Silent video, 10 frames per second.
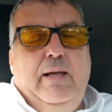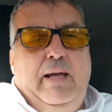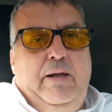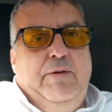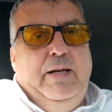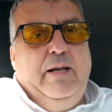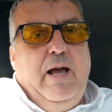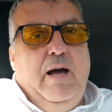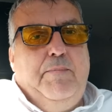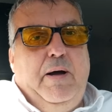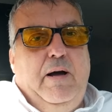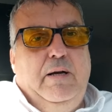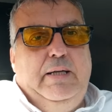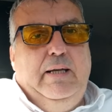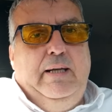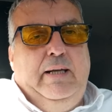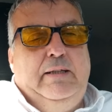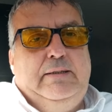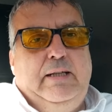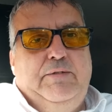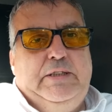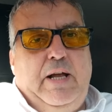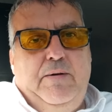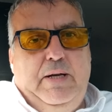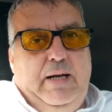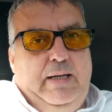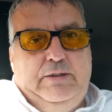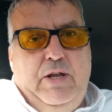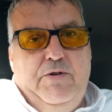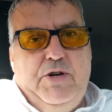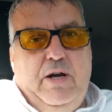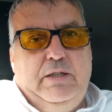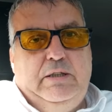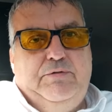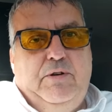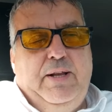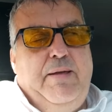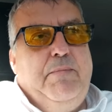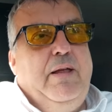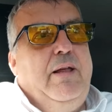Even in the car park in Silverzone, there's no chargers for them.